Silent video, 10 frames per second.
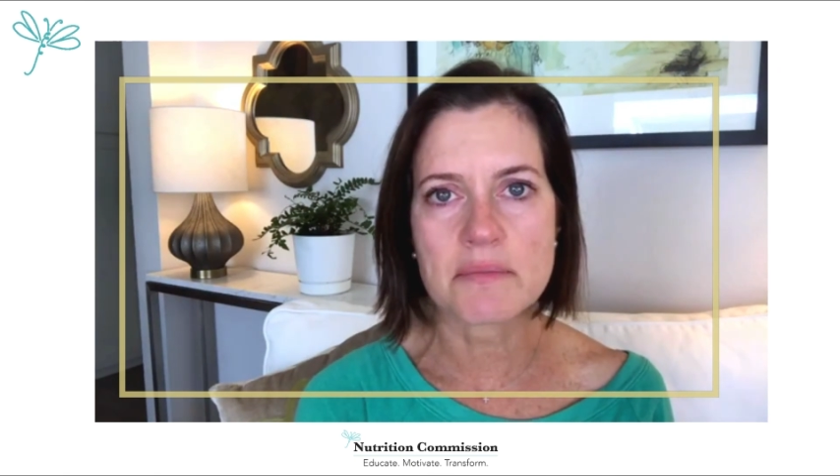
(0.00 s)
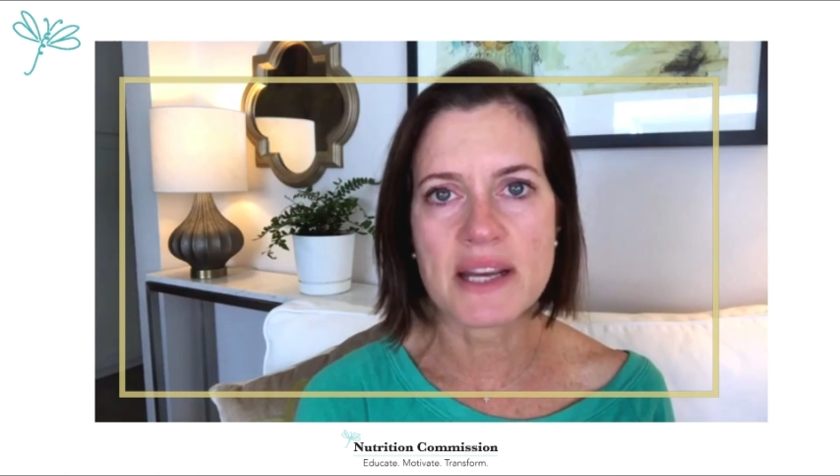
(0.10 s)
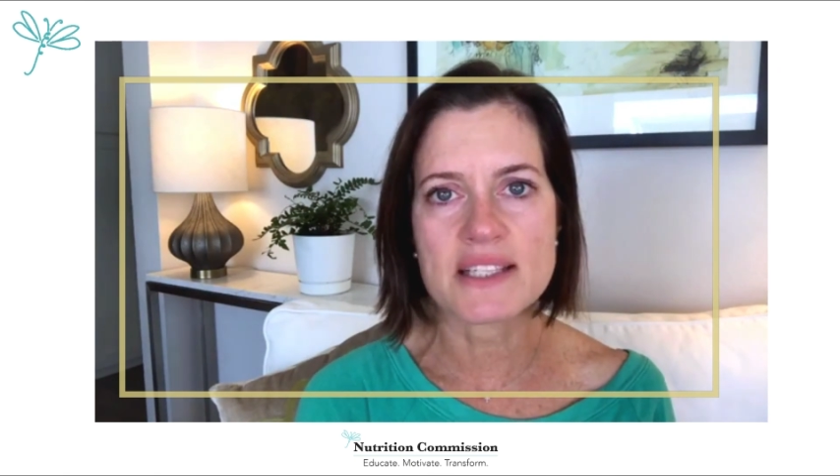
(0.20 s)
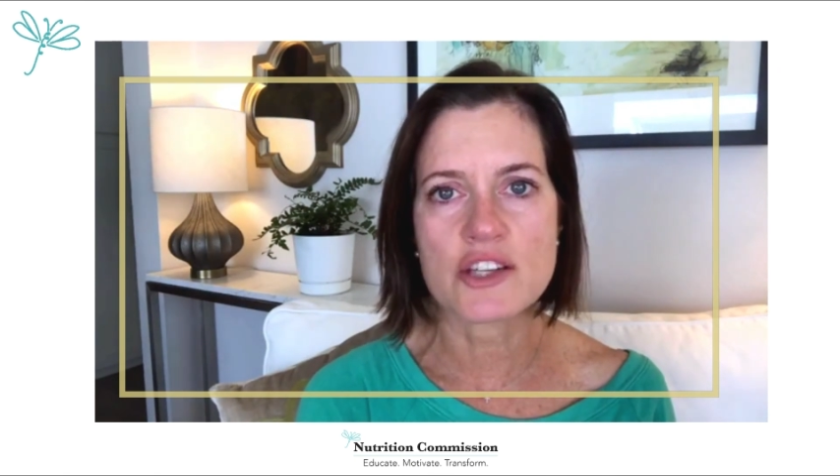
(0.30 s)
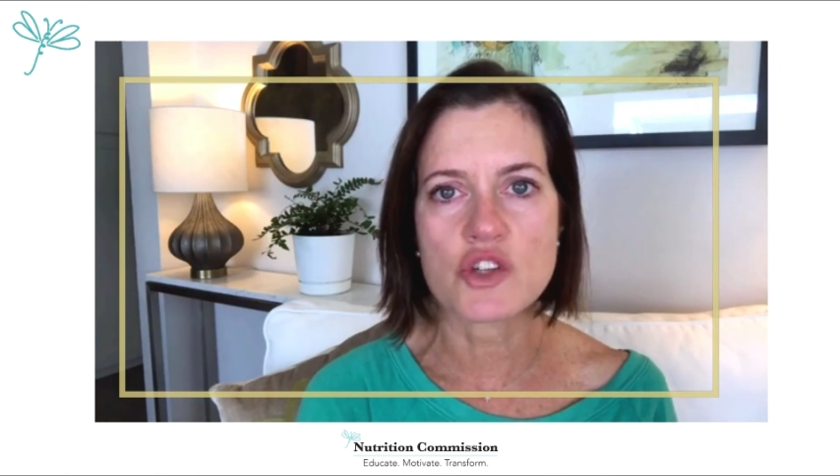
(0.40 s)
my
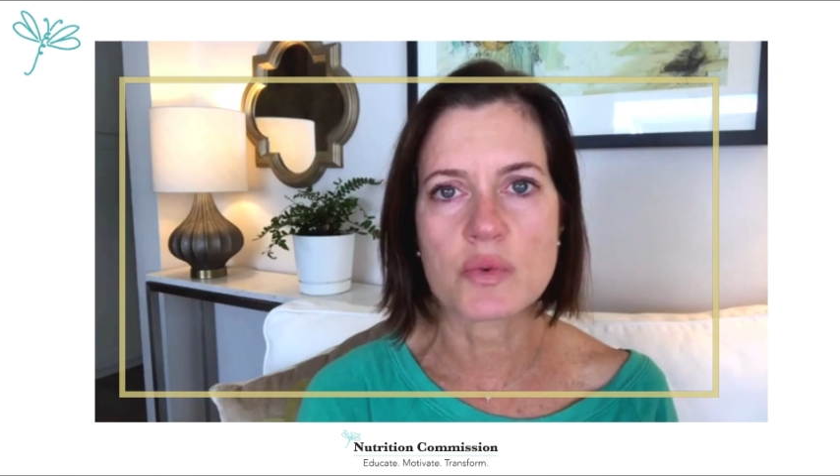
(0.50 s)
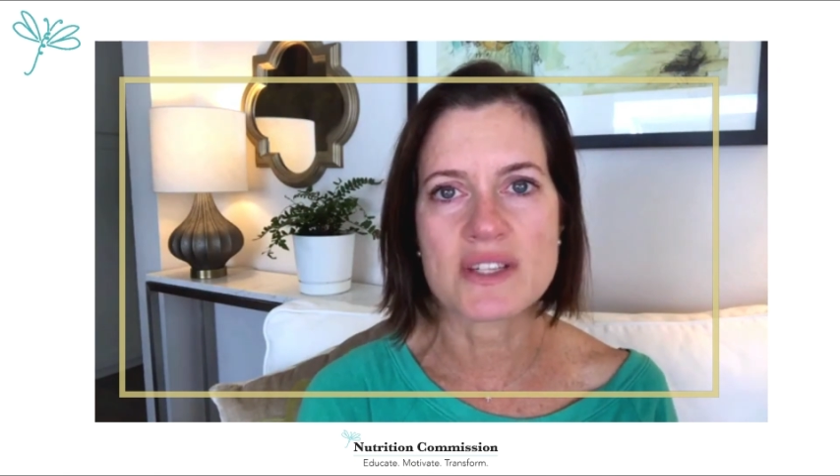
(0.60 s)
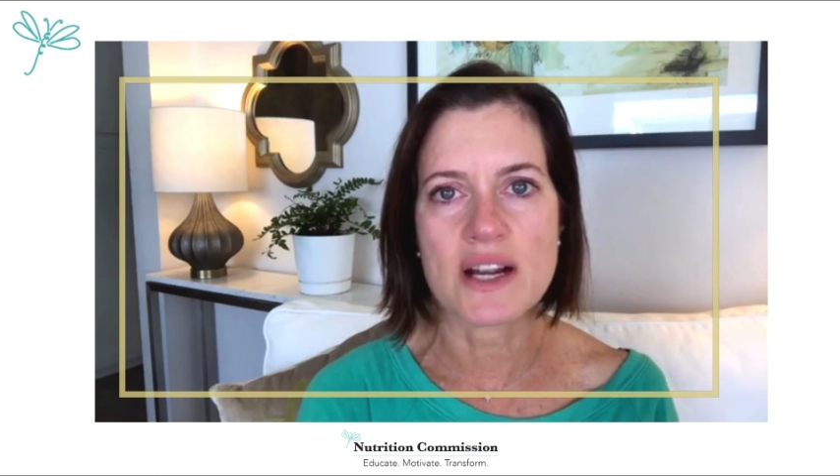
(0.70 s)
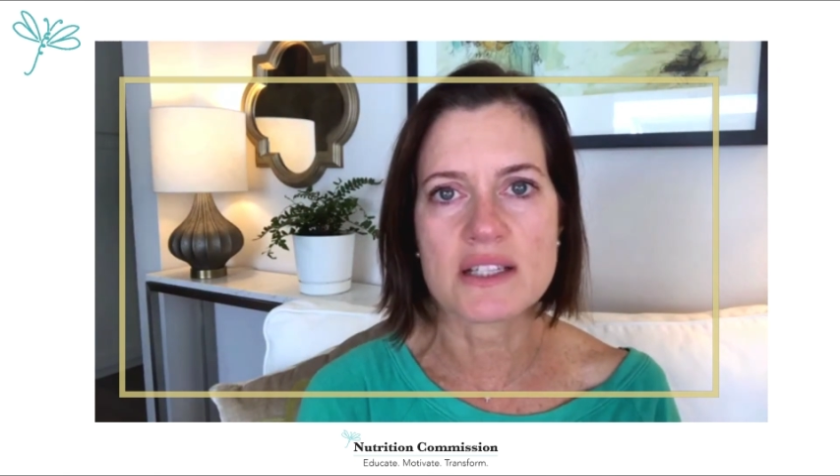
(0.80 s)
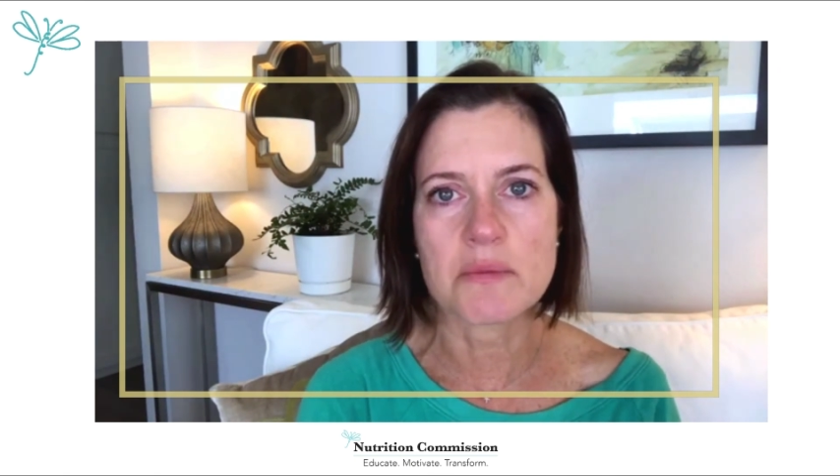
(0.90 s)
intention was
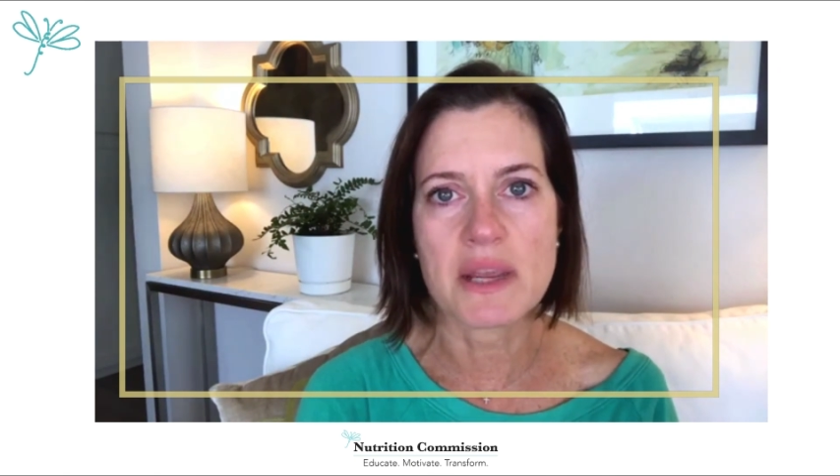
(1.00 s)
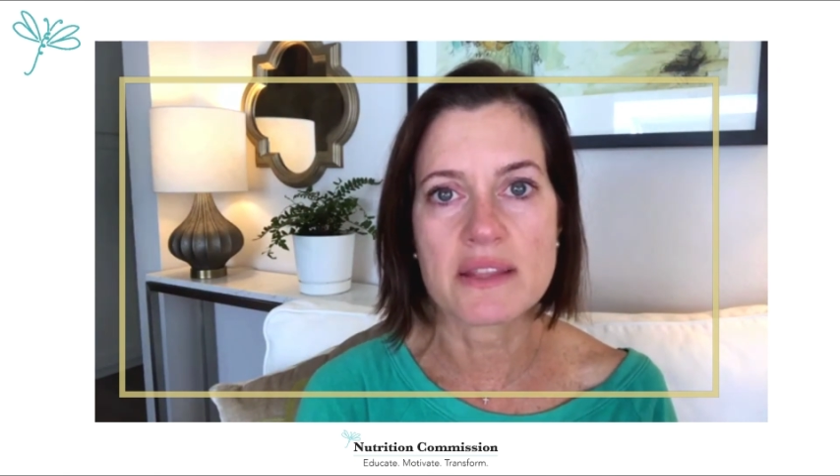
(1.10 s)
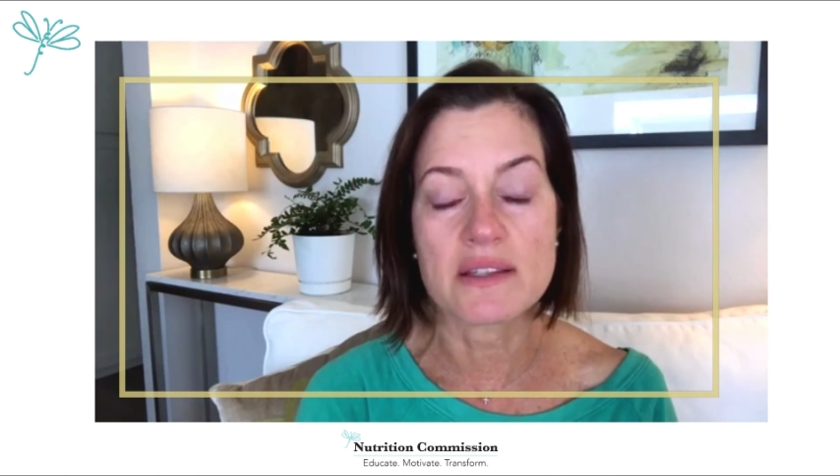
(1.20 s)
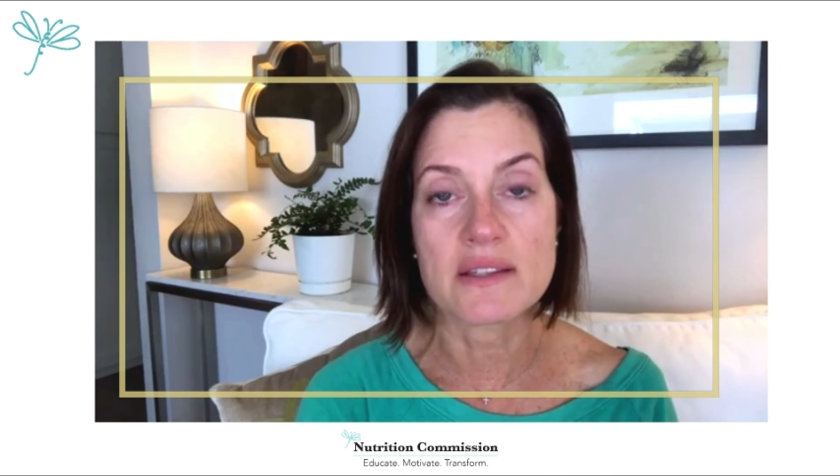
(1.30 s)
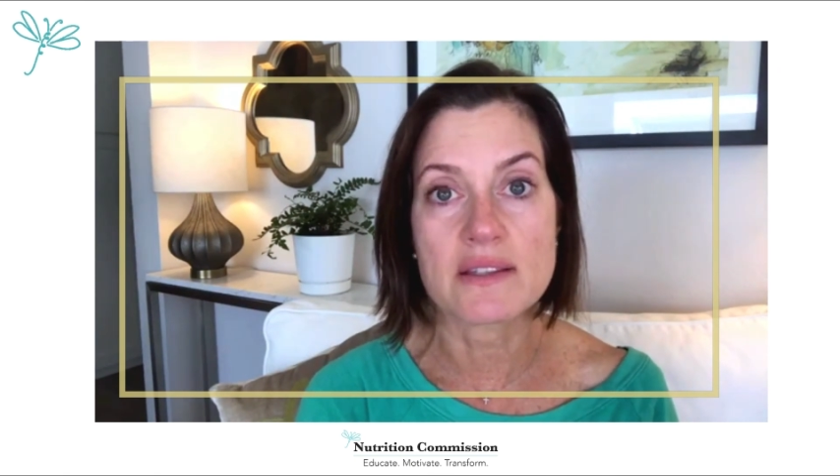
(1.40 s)
not to
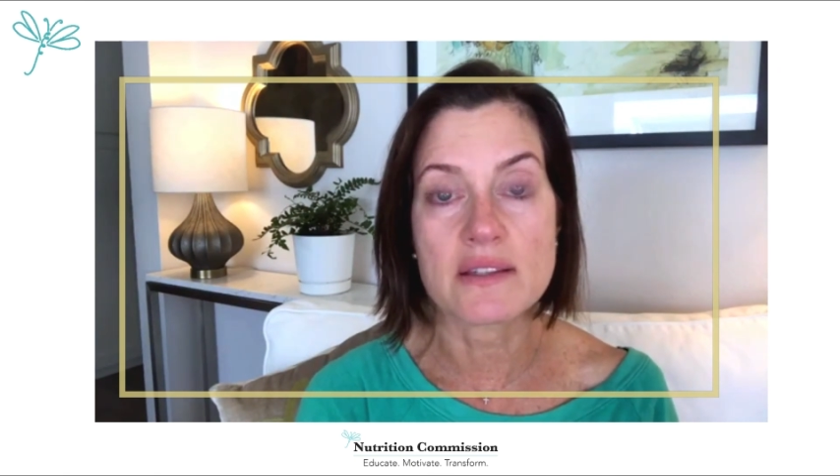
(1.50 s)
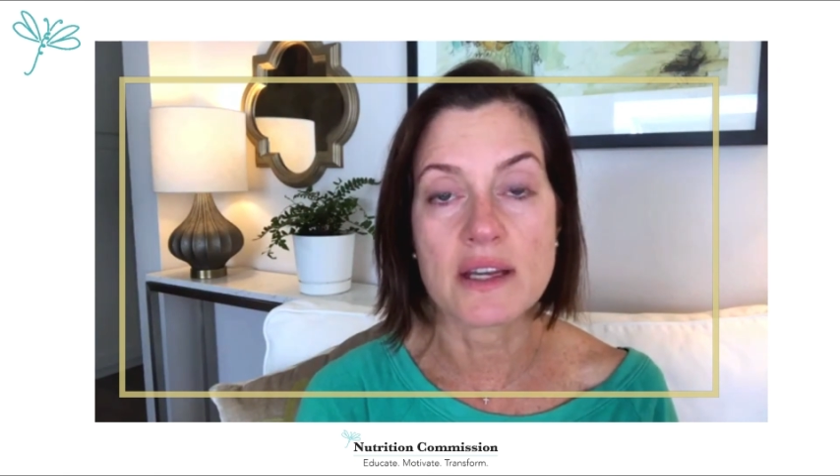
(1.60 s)
make this